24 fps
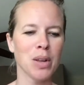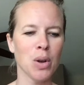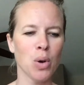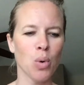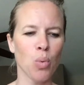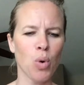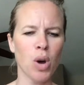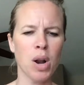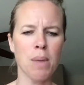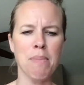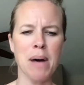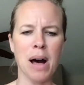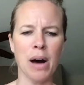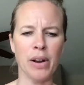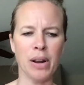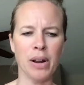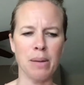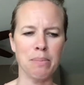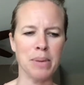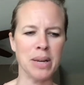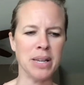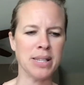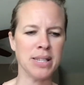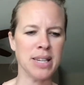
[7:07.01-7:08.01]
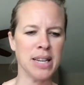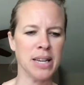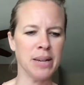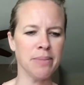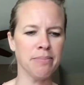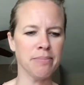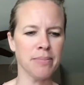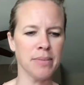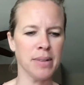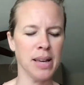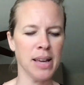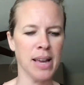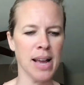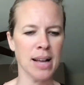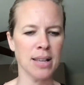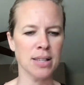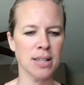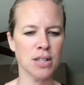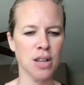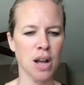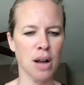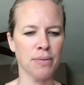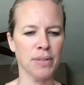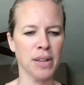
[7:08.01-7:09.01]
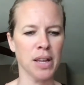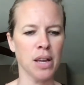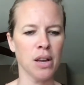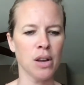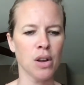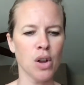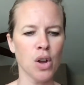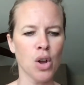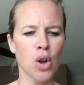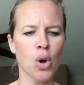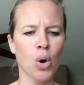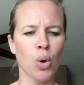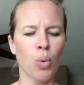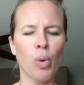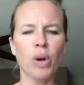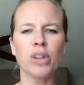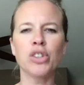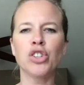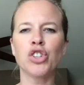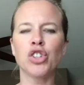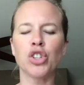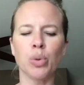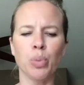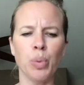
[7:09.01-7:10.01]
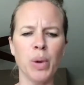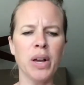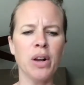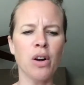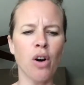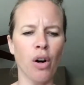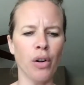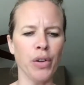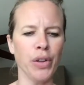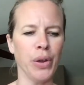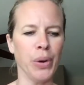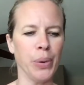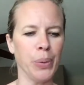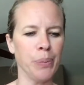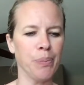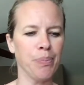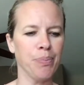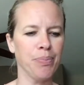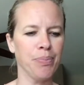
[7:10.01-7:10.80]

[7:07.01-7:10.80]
"What about it, beastie?" he asked softly. "What should we call you?"